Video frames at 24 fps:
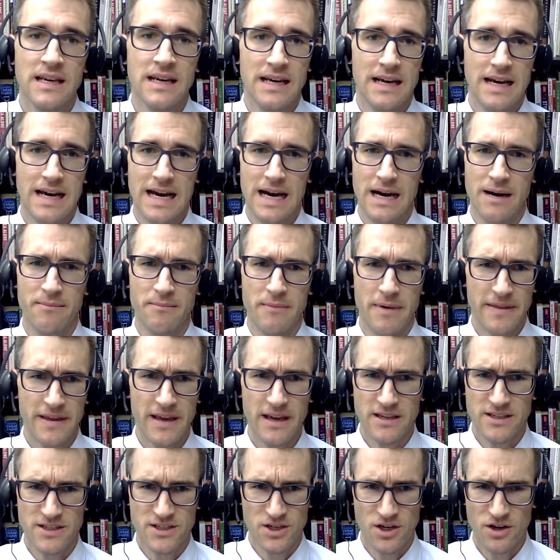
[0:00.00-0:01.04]
I think
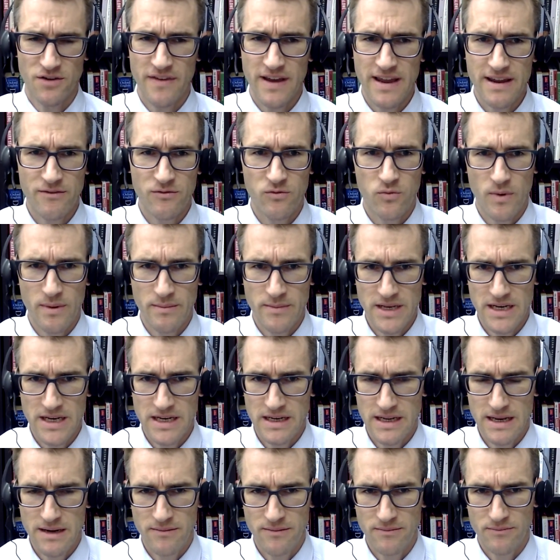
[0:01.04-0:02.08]
a survey of women
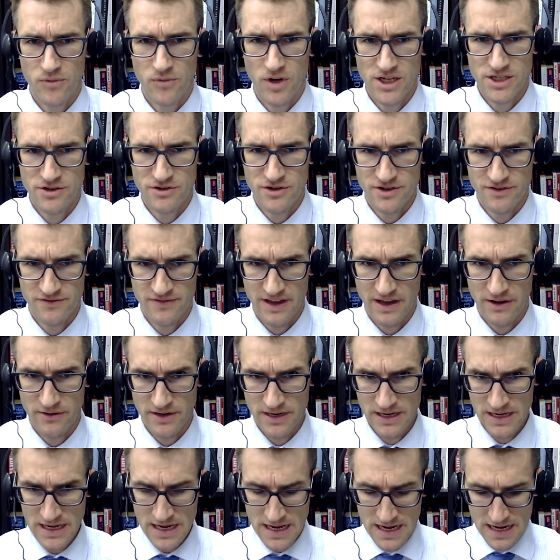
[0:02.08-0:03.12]
in prostitution found
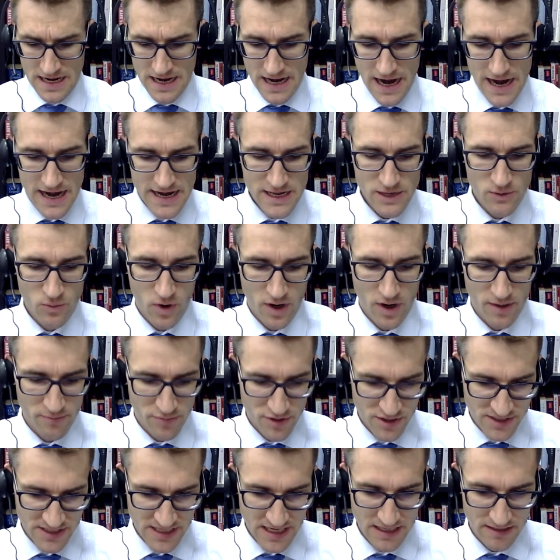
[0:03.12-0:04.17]

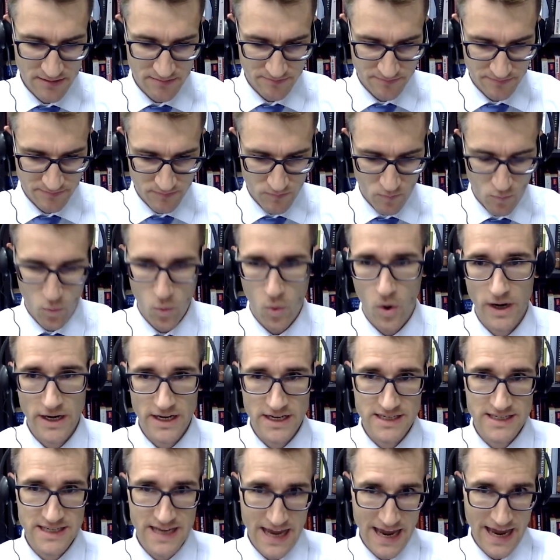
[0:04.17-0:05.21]
81%
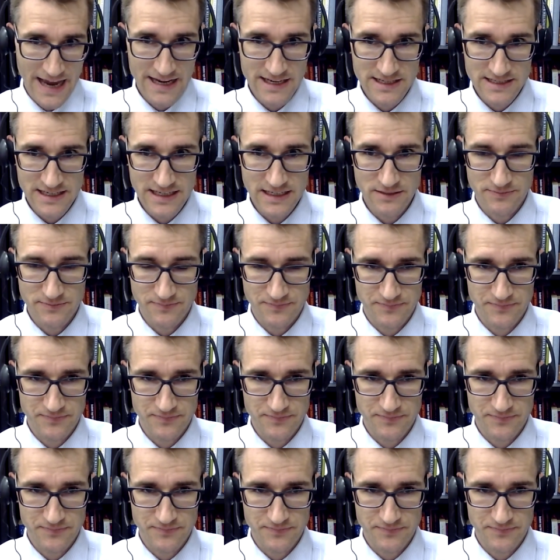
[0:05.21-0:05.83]
wanted to exit,